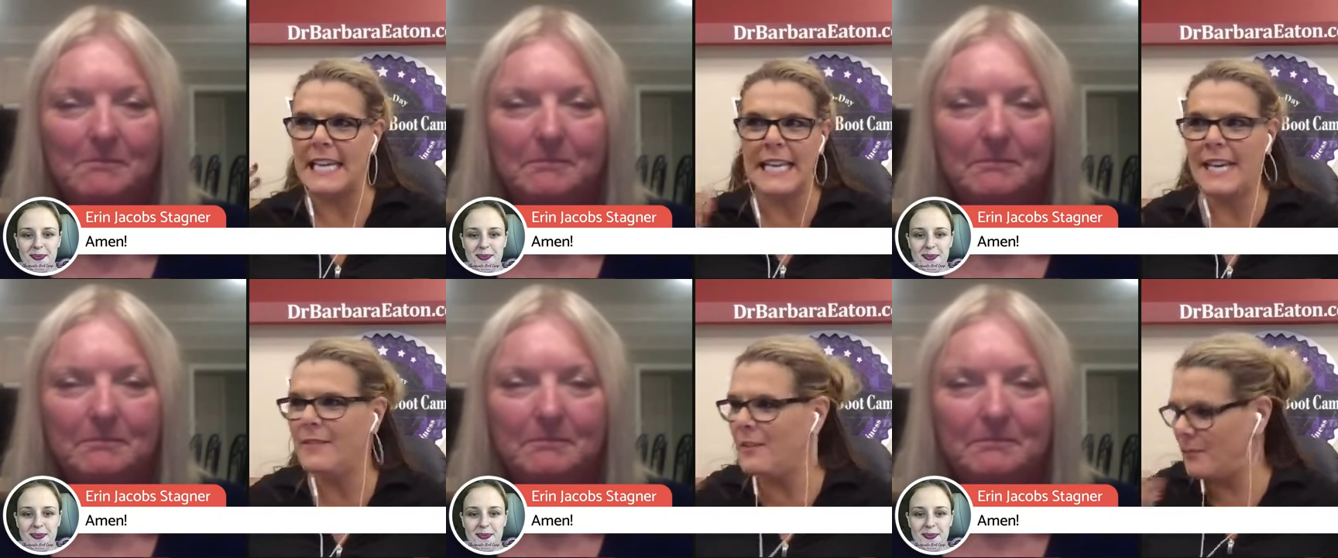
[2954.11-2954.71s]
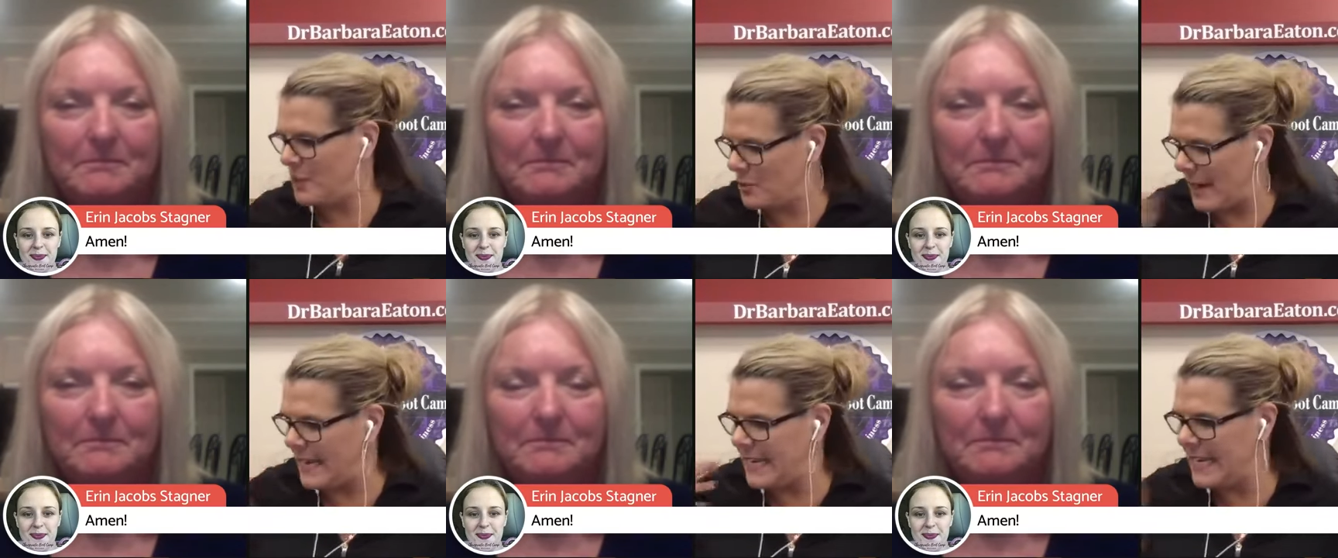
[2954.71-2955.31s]
Speaker 1: And even if we
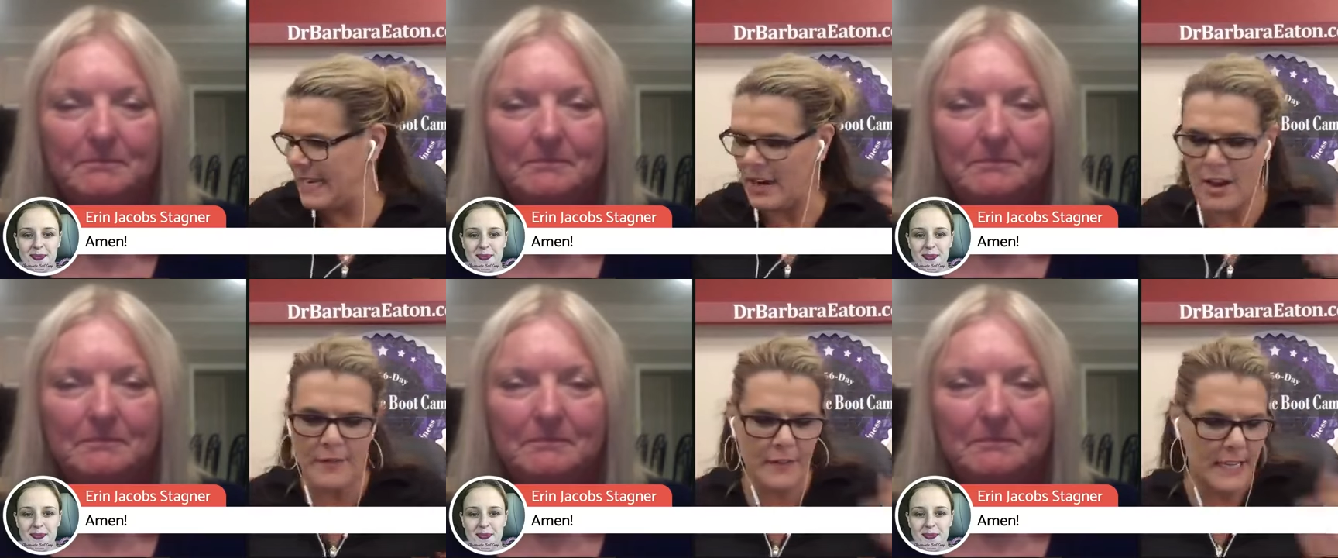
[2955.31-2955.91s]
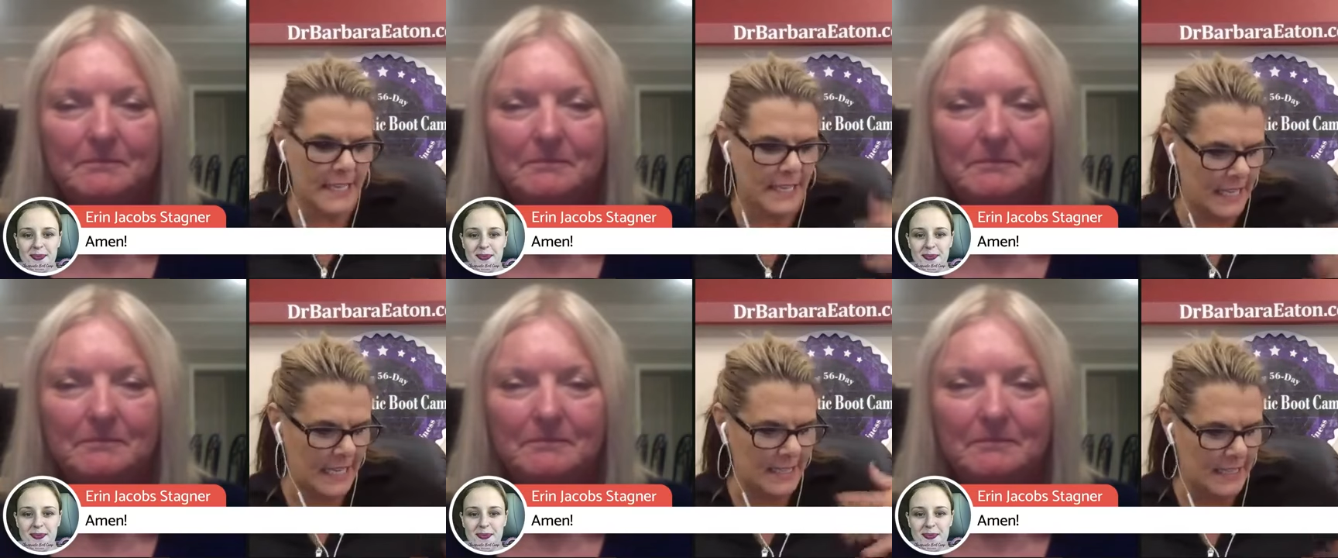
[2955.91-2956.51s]
try to get it off, it
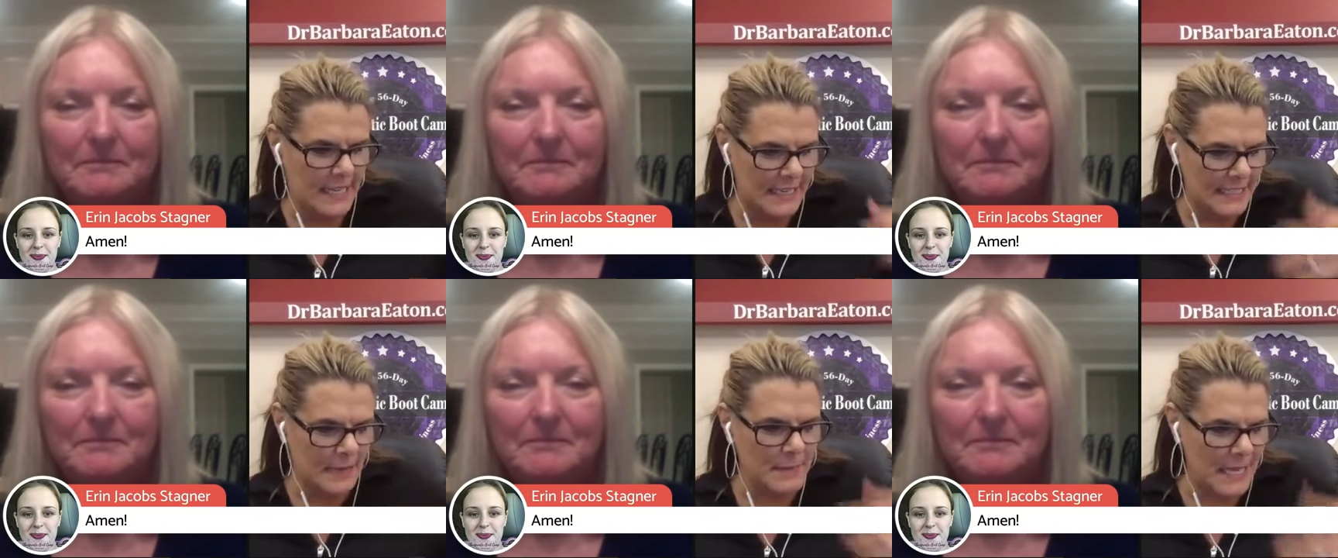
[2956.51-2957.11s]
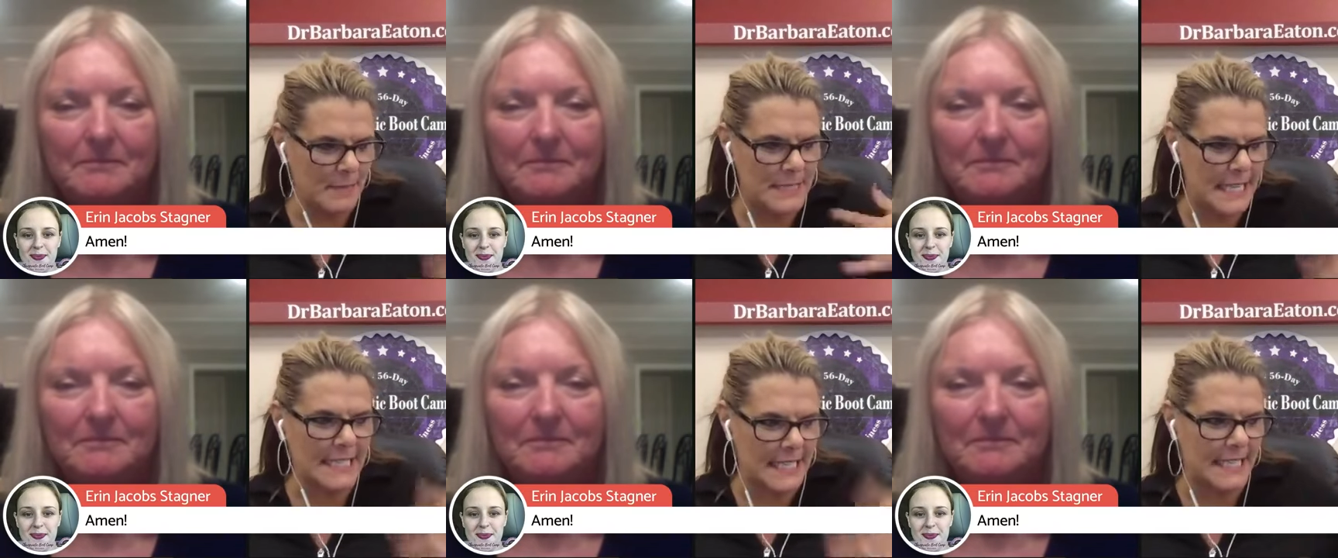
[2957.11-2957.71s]
it sometimes
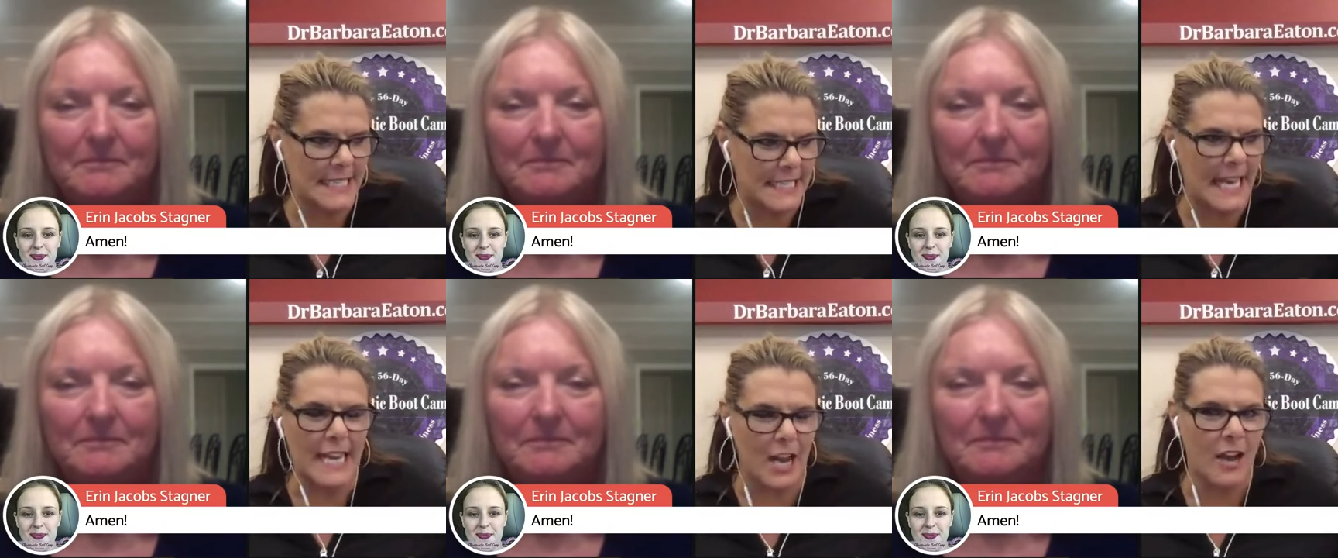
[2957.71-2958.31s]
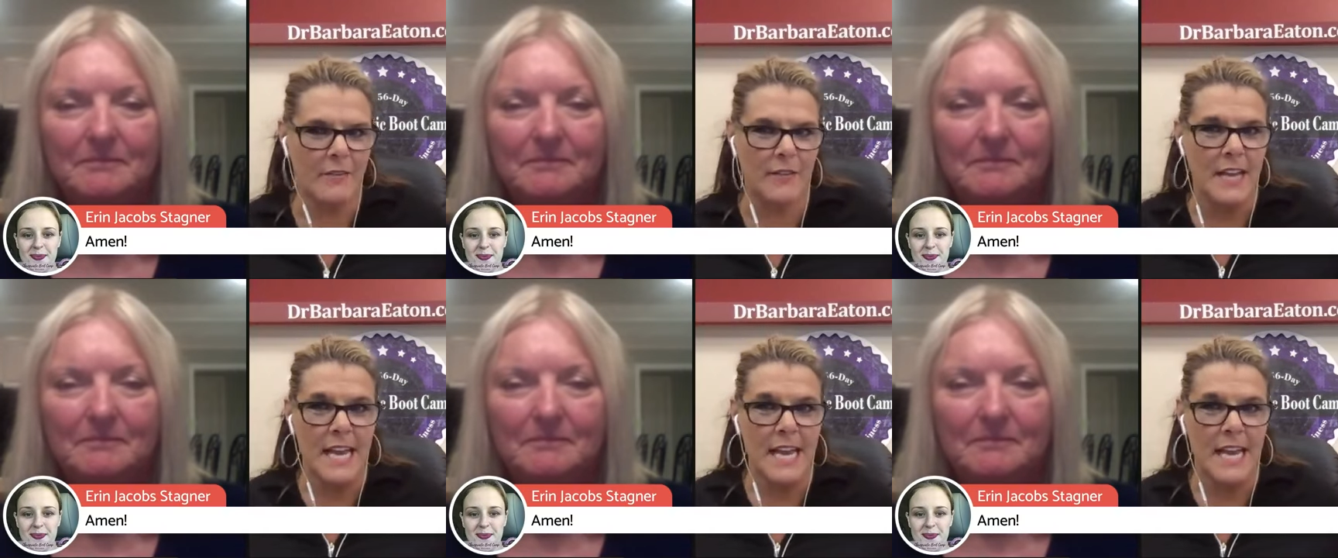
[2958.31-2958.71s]
doesn't get off.